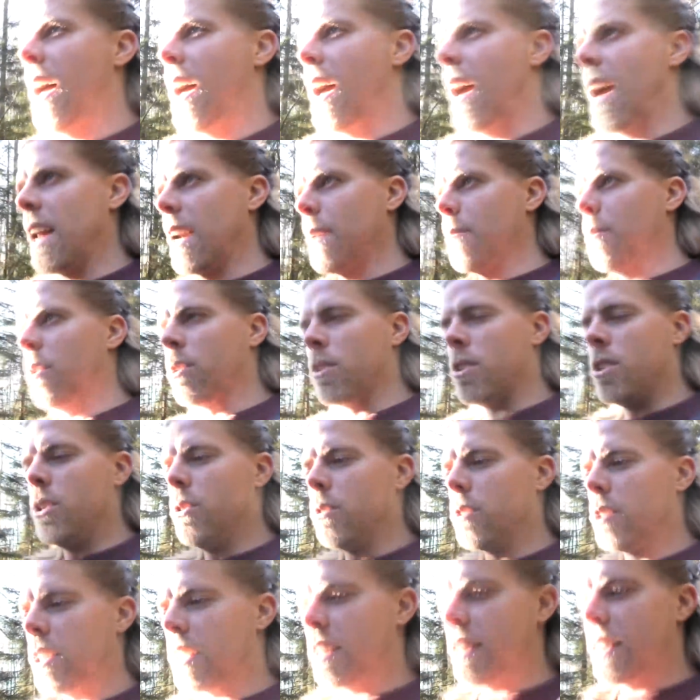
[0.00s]
and I'm not
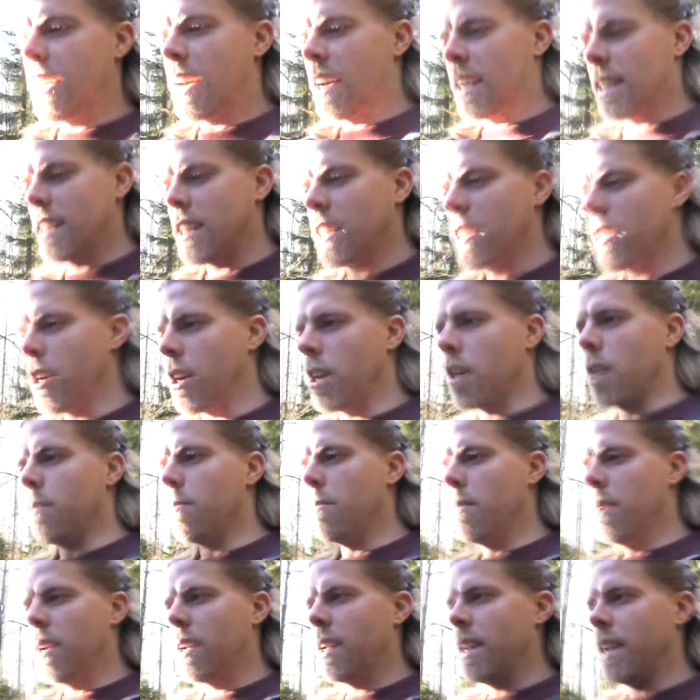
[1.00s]
using that
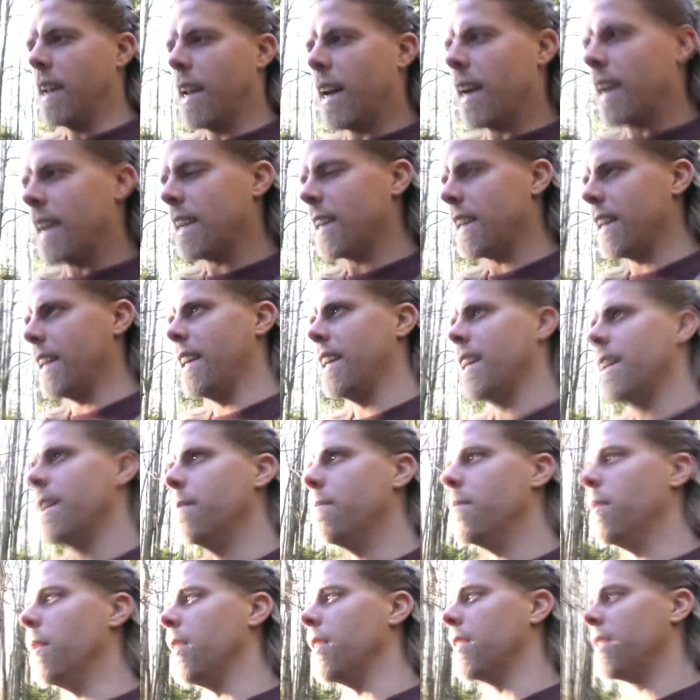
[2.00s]
term lightly,
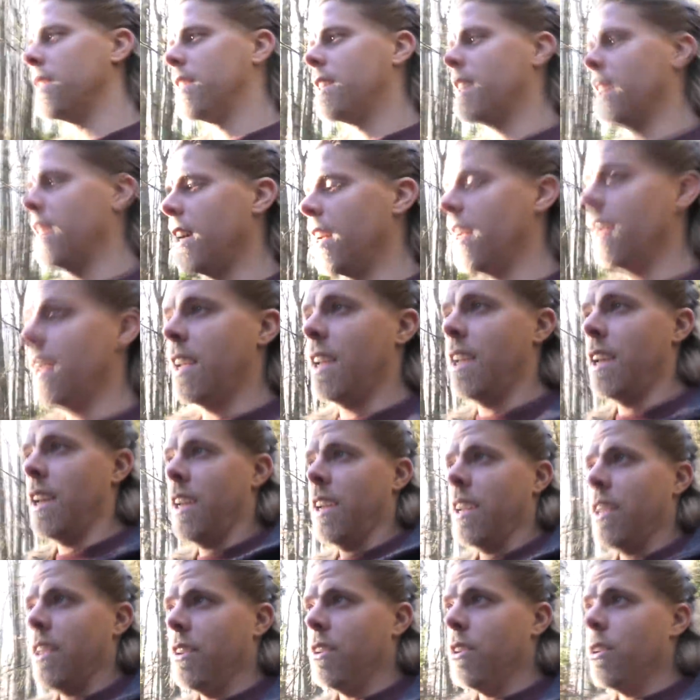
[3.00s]
but
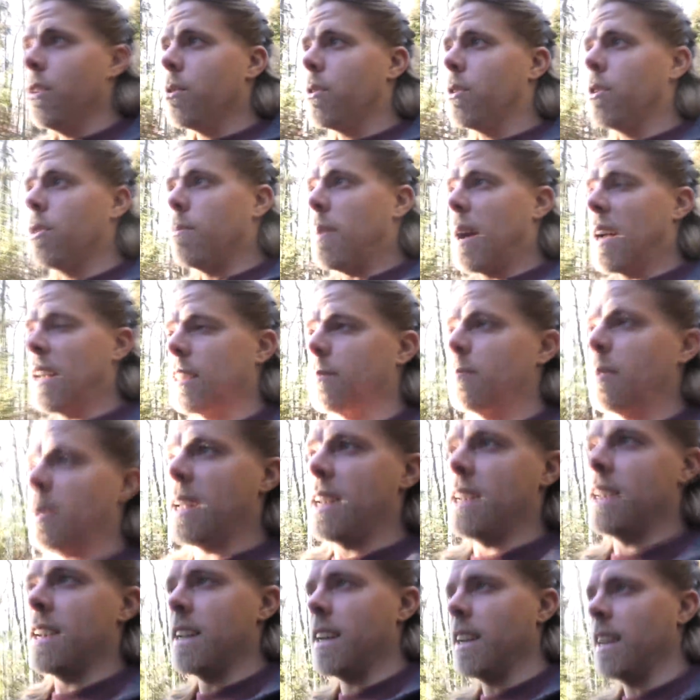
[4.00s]
YouTube has
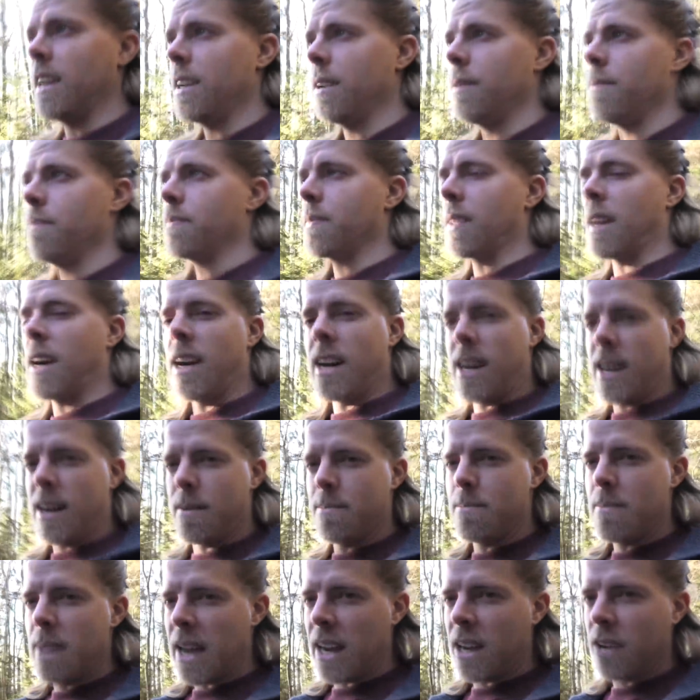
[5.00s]
been a
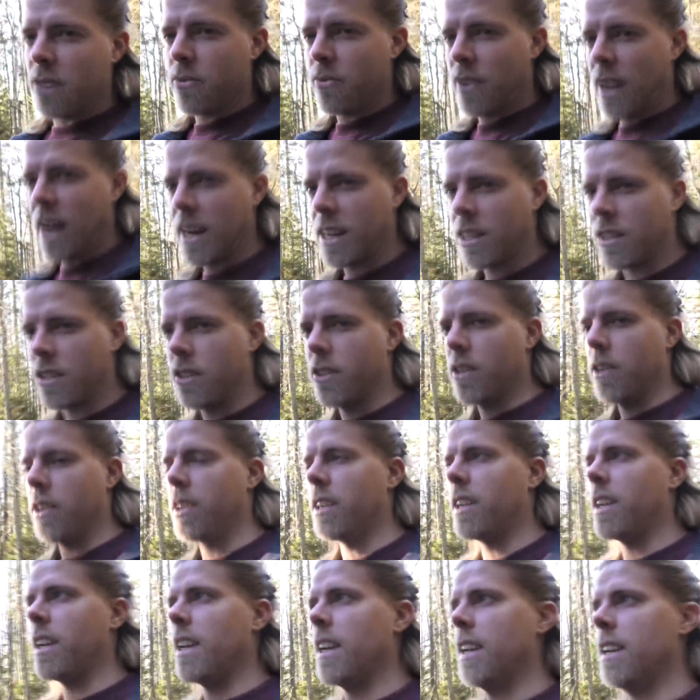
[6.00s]
main factor
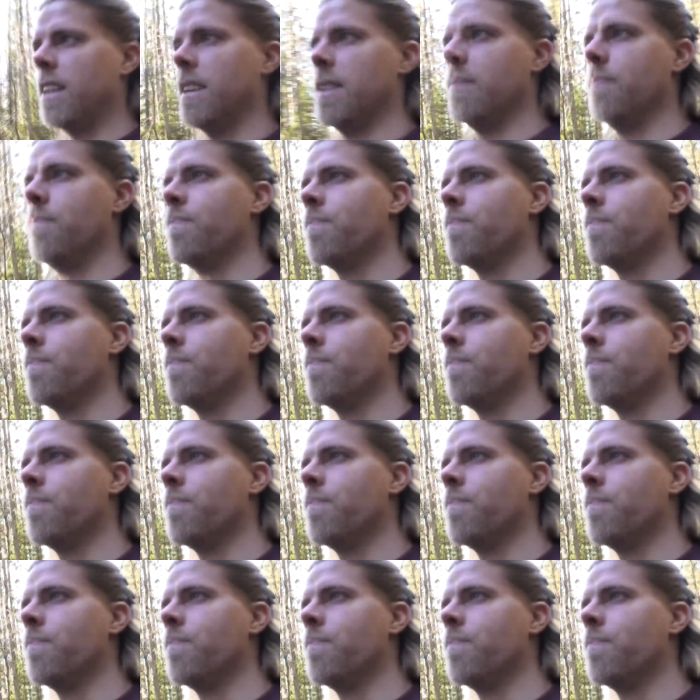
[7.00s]
in